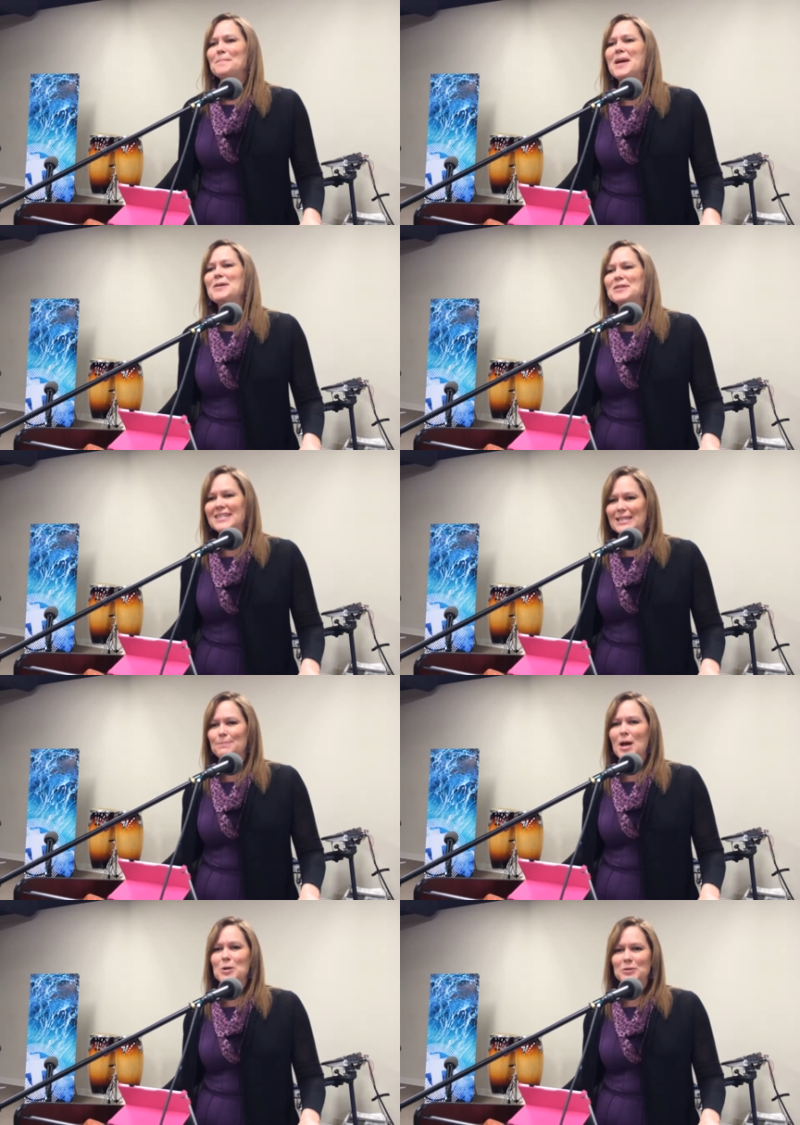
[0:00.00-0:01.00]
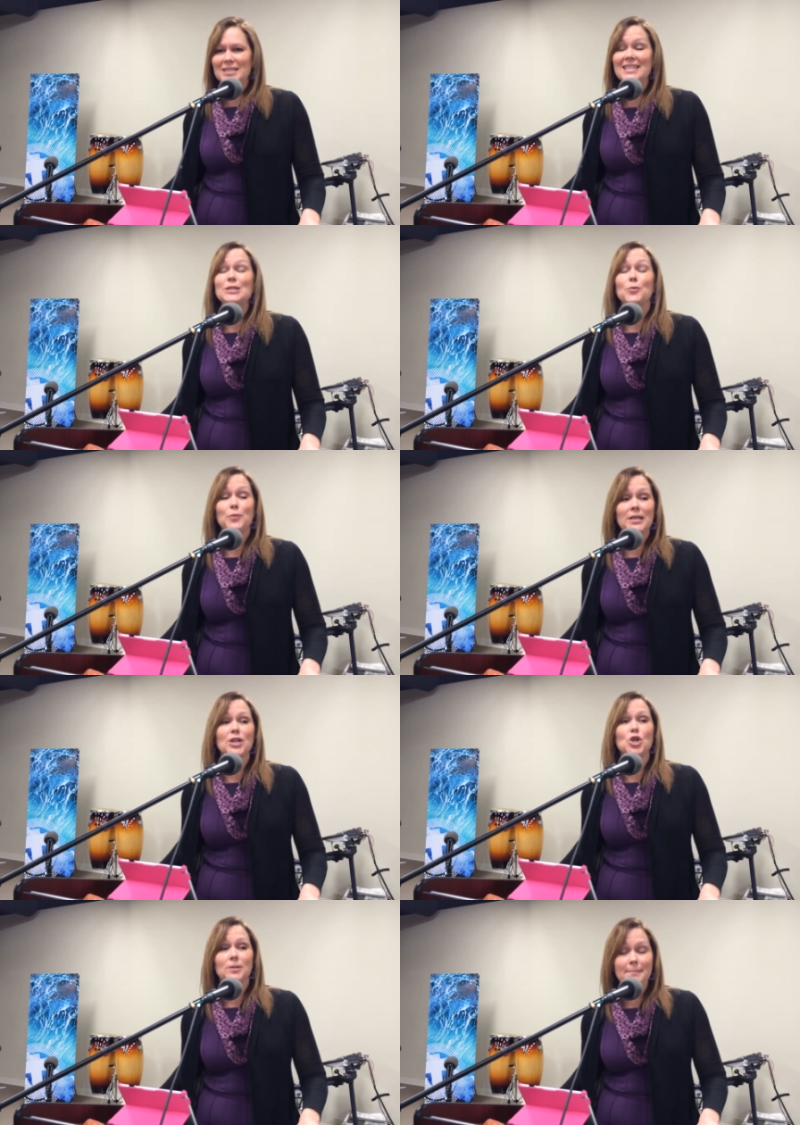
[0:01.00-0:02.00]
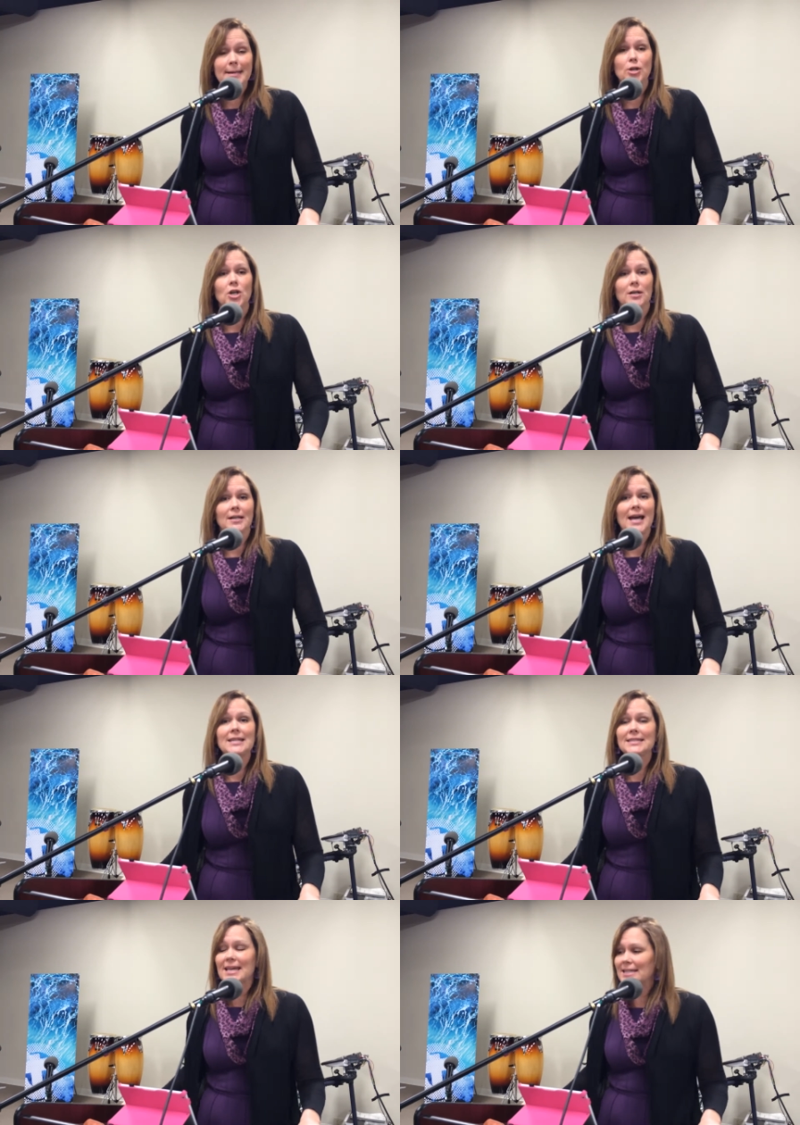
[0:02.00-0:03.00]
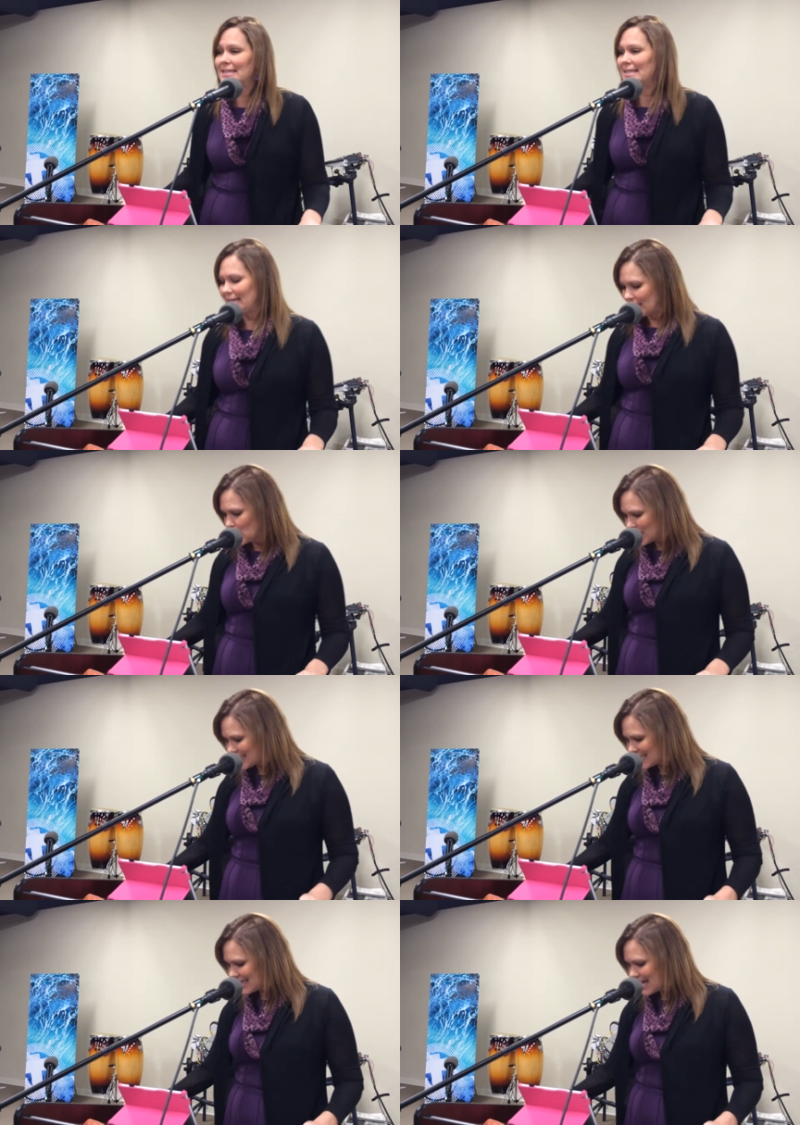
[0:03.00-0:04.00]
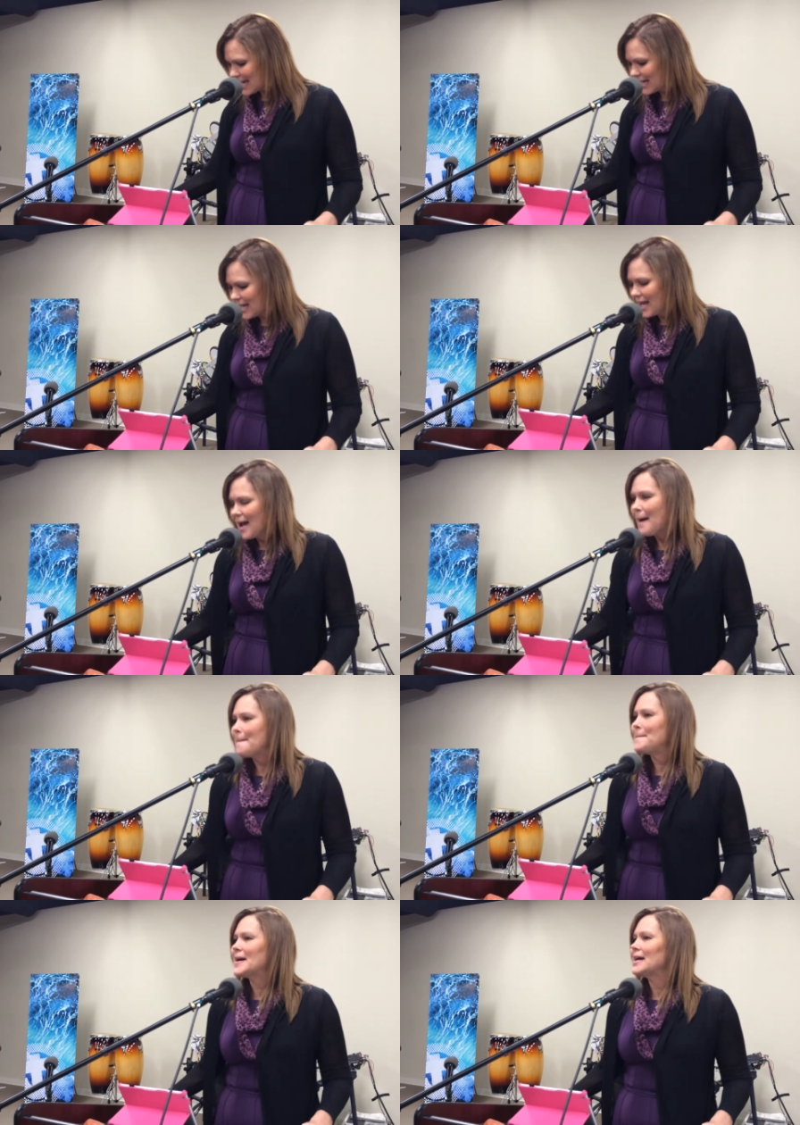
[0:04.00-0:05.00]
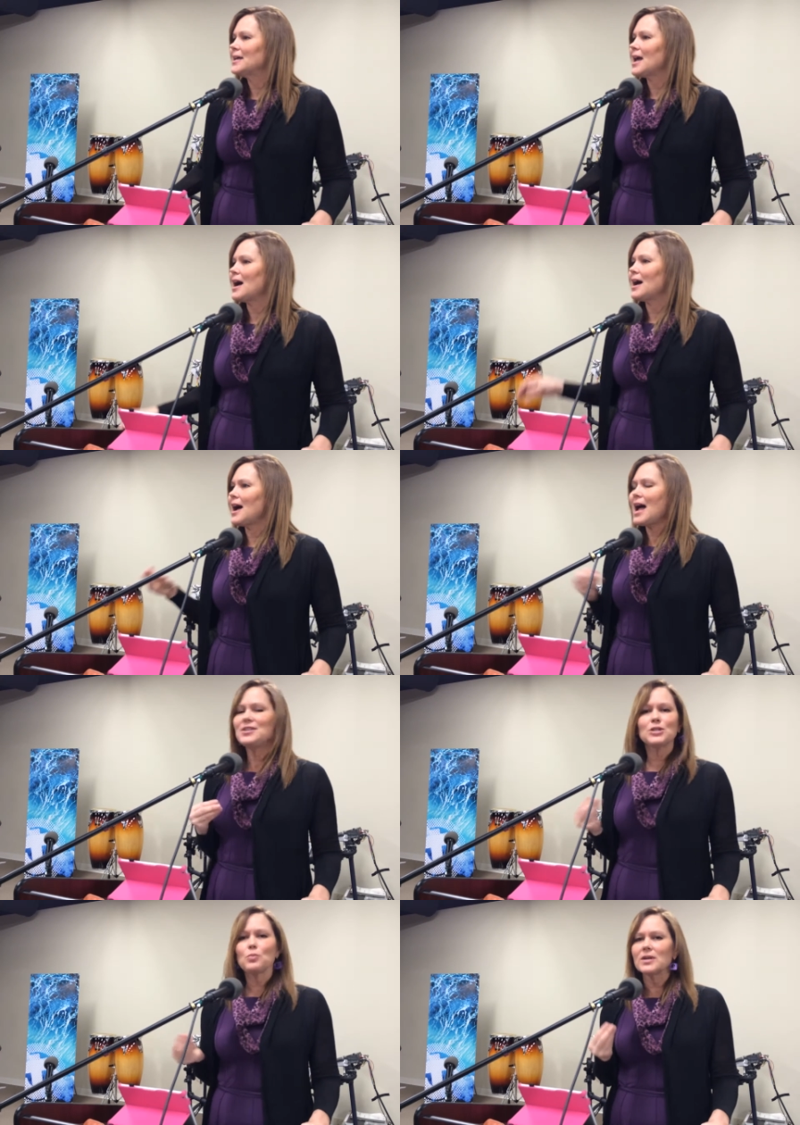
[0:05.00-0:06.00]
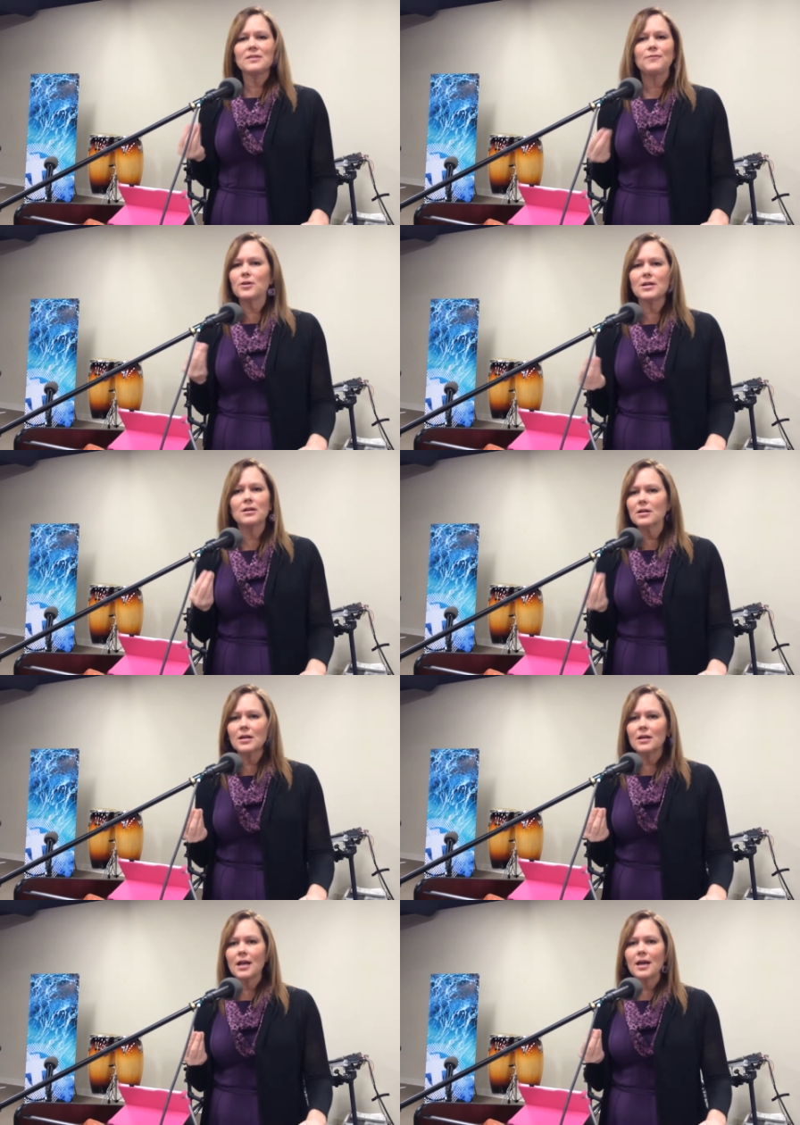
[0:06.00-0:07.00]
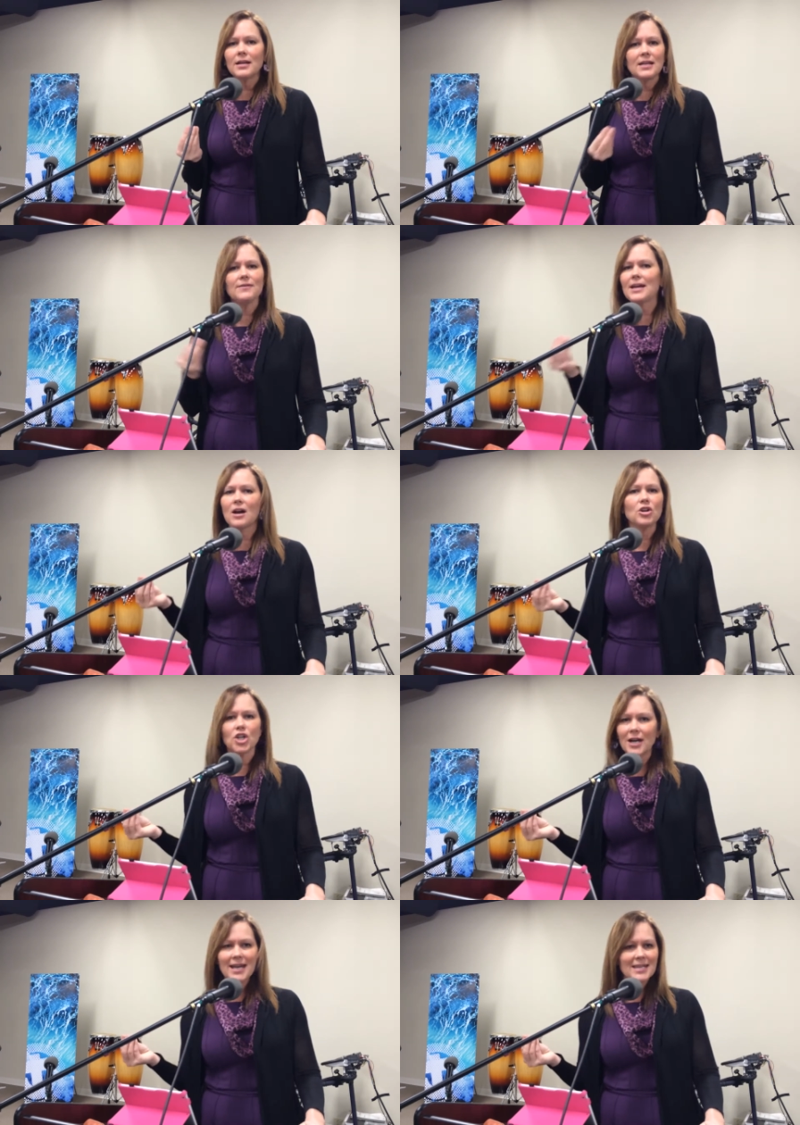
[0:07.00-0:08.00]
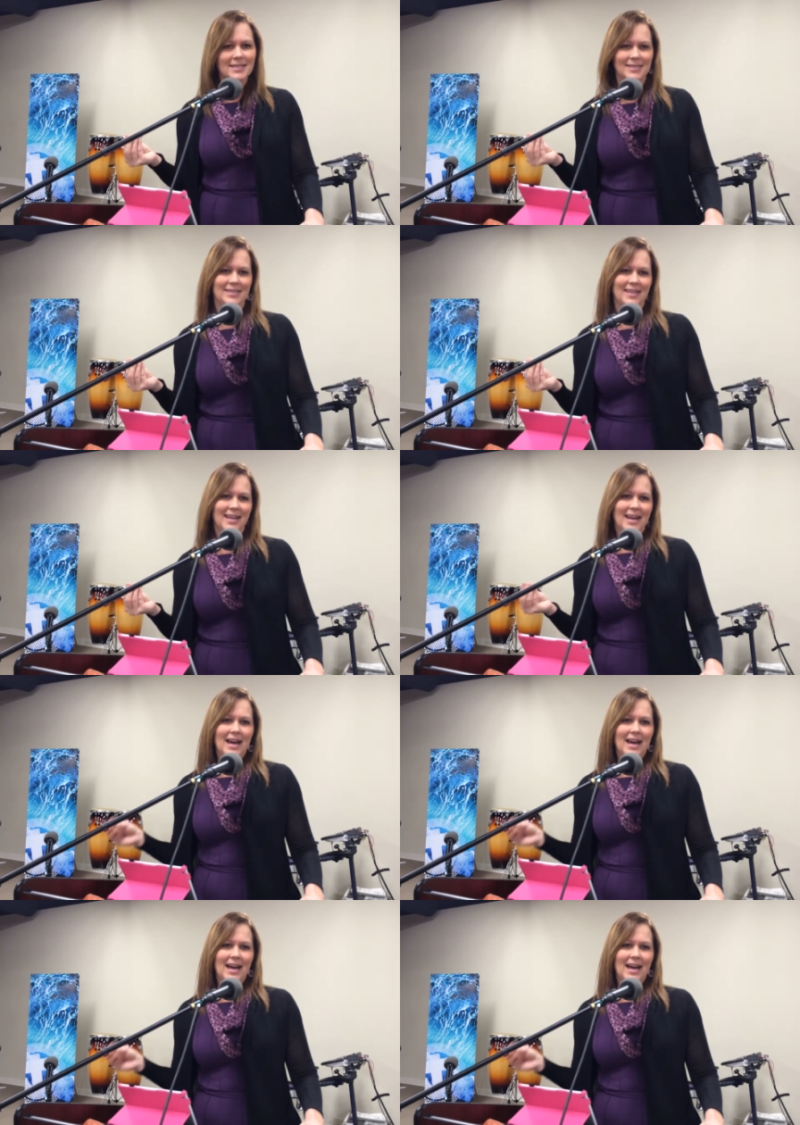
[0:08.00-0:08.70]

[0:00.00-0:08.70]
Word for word: Marriage exposes, it's a really good mirror. I just had to see, look inside, but I just wasn't very good at giving out grace.